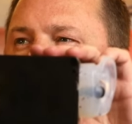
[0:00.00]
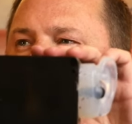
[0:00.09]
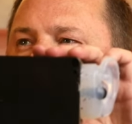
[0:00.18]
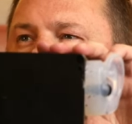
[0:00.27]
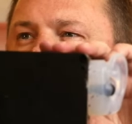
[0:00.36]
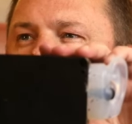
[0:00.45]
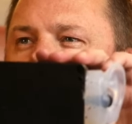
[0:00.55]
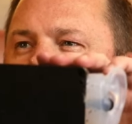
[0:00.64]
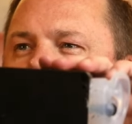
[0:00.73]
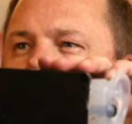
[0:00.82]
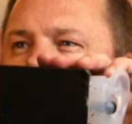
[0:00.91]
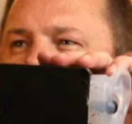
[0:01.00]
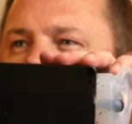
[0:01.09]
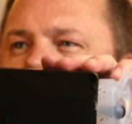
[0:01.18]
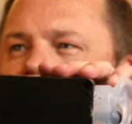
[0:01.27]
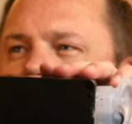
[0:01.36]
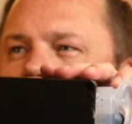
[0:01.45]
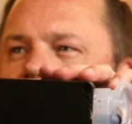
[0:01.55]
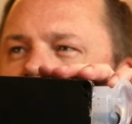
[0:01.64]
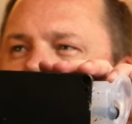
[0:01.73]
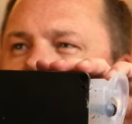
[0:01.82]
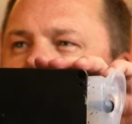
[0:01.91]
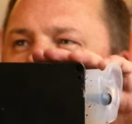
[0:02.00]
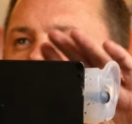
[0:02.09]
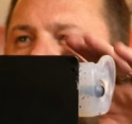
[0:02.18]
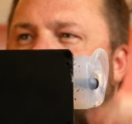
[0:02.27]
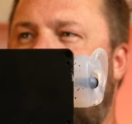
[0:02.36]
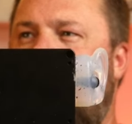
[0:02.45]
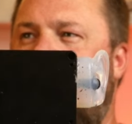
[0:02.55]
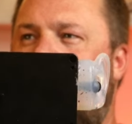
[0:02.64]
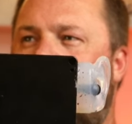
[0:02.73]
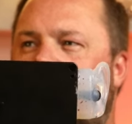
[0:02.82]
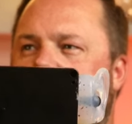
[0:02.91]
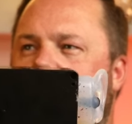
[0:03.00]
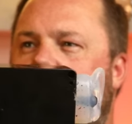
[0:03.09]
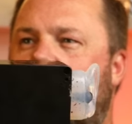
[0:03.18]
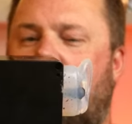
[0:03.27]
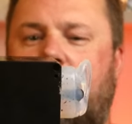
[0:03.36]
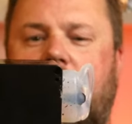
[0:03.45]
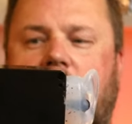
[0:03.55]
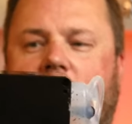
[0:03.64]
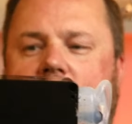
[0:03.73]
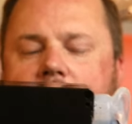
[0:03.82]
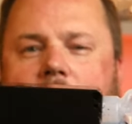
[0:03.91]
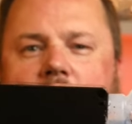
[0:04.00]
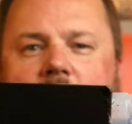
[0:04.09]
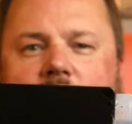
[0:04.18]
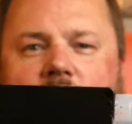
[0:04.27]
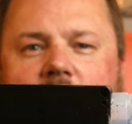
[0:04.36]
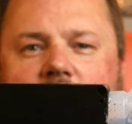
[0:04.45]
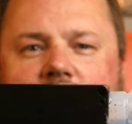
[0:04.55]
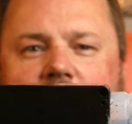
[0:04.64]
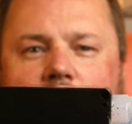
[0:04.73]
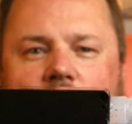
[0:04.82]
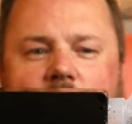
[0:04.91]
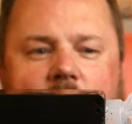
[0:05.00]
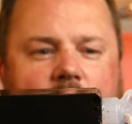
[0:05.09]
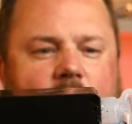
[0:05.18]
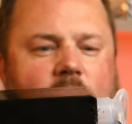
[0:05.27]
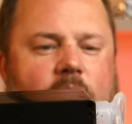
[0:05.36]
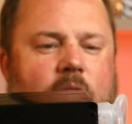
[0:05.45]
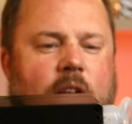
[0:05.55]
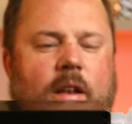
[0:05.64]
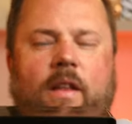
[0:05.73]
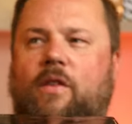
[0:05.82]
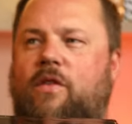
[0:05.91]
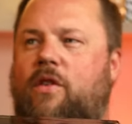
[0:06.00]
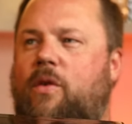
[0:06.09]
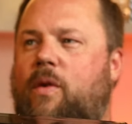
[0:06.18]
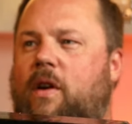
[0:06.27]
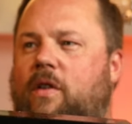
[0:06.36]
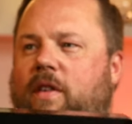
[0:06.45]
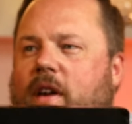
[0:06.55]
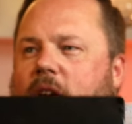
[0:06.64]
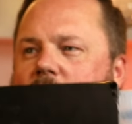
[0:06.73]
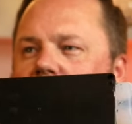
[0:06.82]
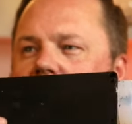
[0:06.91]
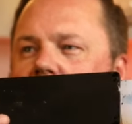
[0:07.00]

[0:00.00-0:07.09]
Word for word: It's a little dirty. I've got plastic bits on here we're gonna have to clean off. Um, but as you can see, we've got this done. There's two ears here.